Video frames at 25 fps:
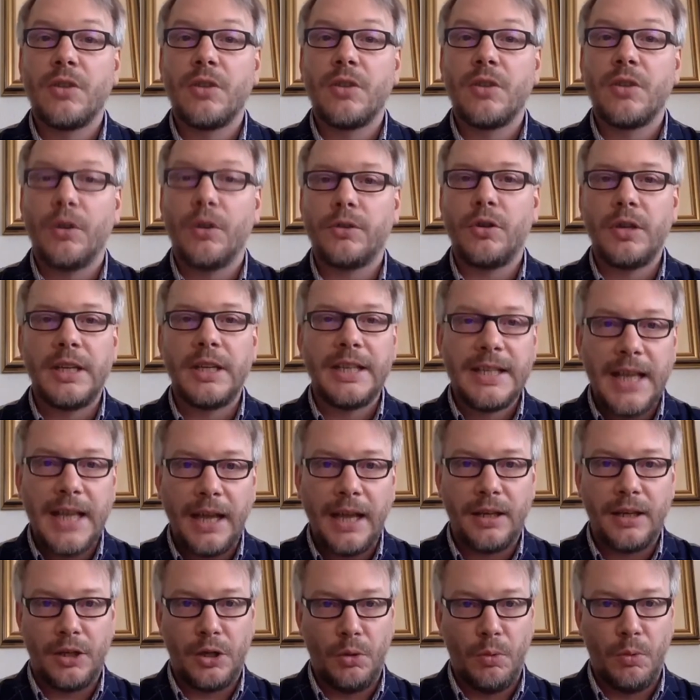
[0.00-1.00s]
going to get
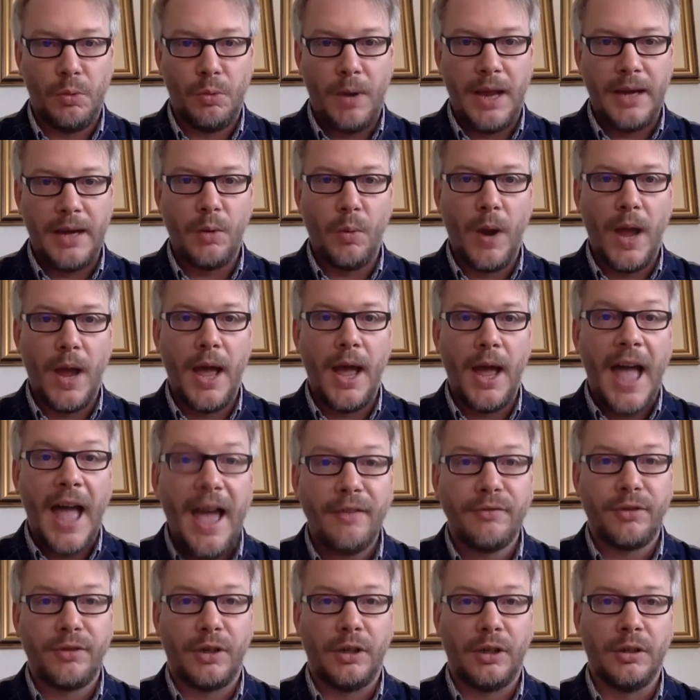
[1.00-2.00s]
you anywhere ever,
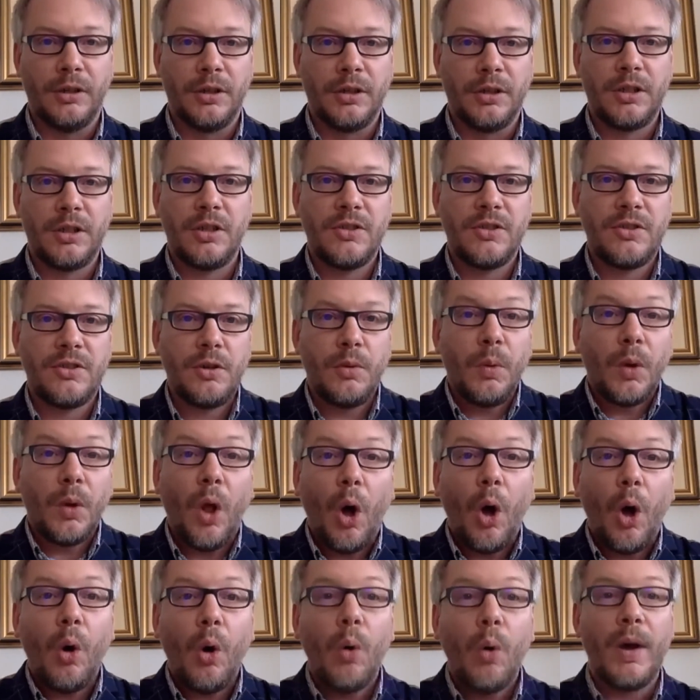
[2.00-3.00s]
because you will
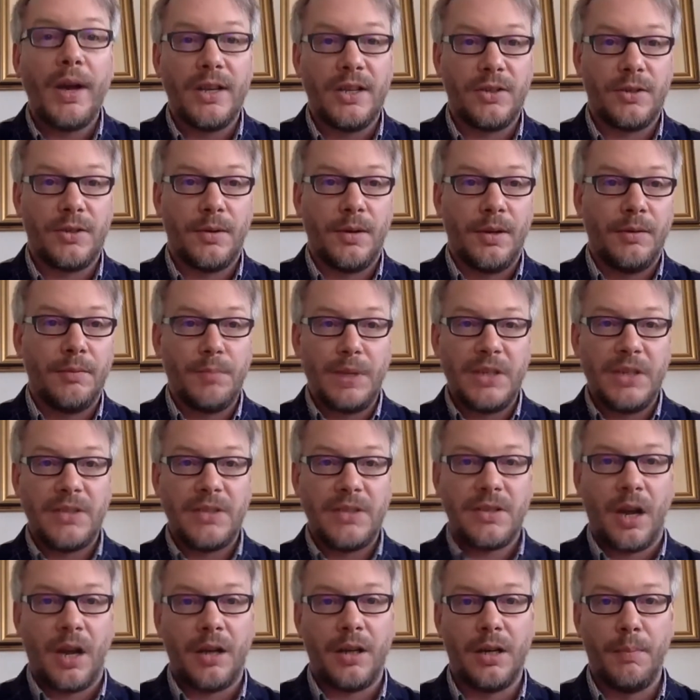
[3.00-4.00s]
always be stuck in
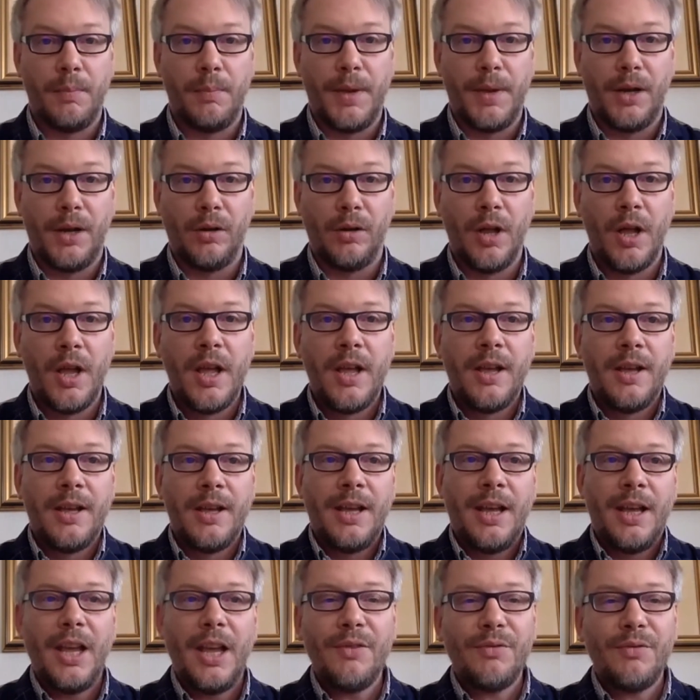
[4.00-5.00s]
the middle.
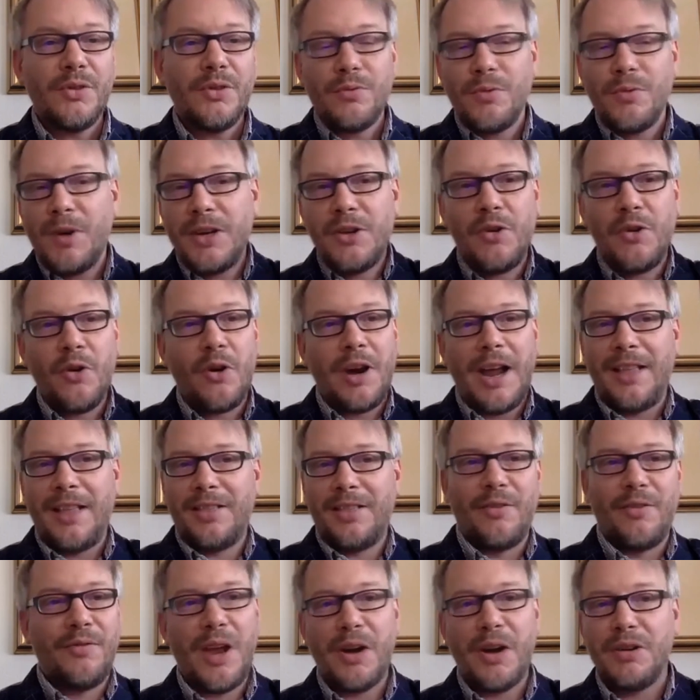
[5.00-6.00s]
Even when you're at the
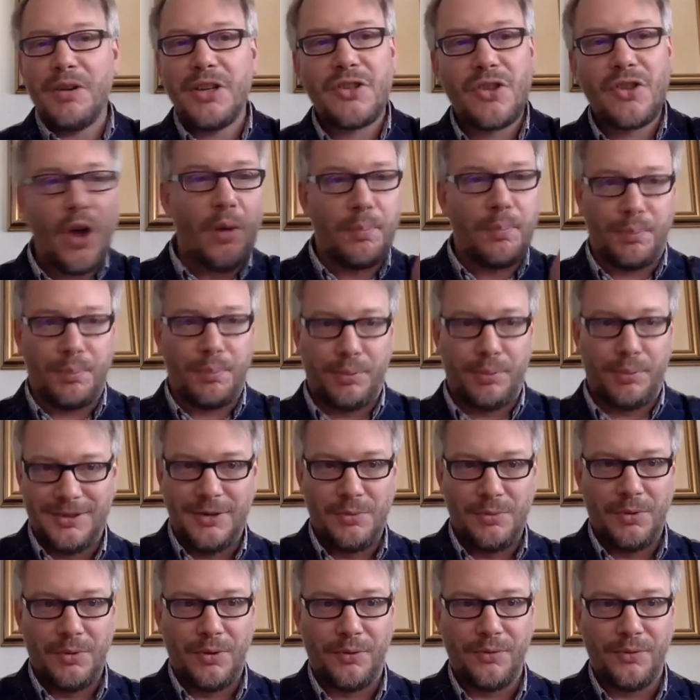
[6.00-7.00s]
very top, you will
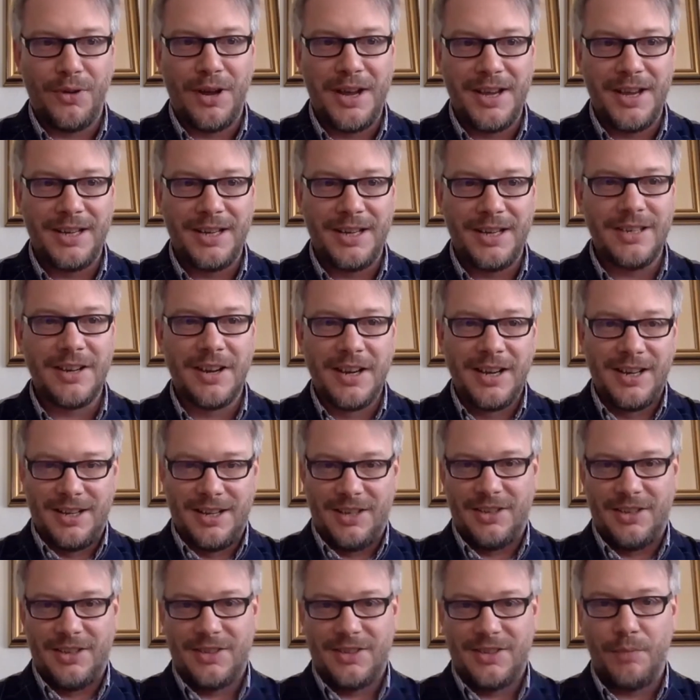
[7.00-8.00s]
find
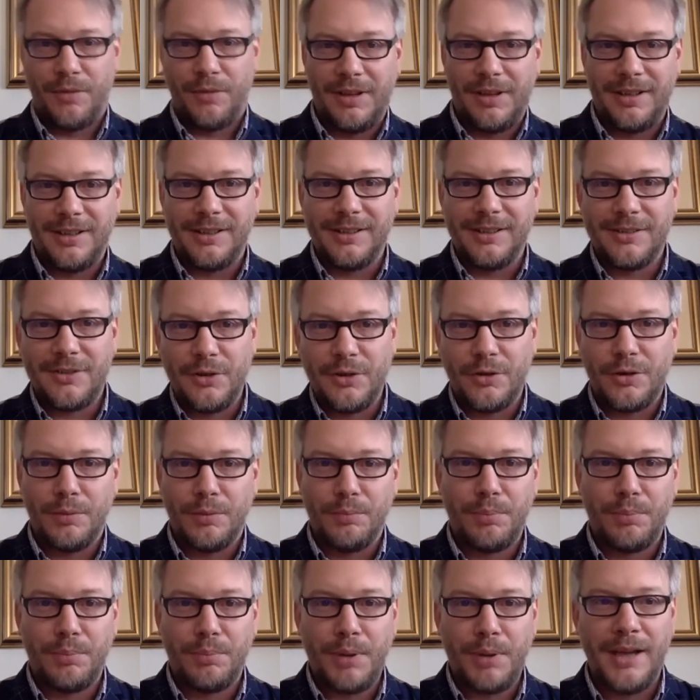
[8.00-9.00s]
something to
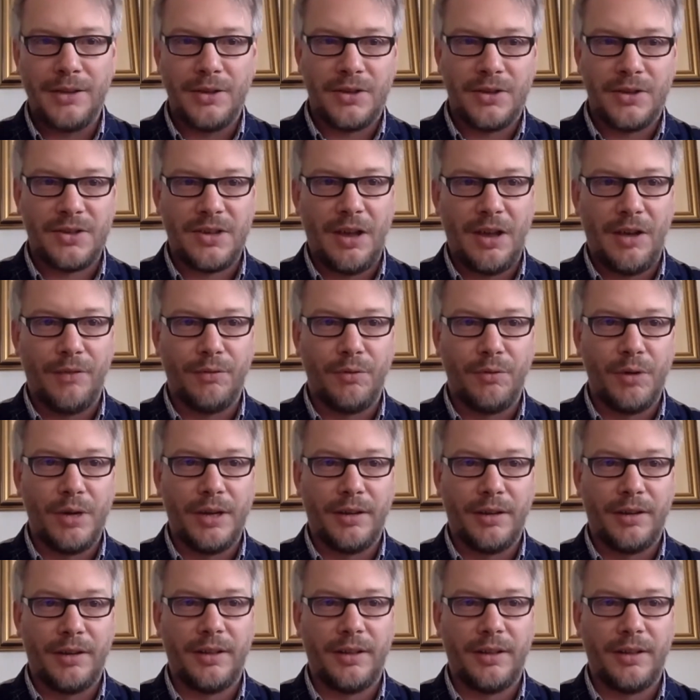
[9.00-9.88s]
compare yourself with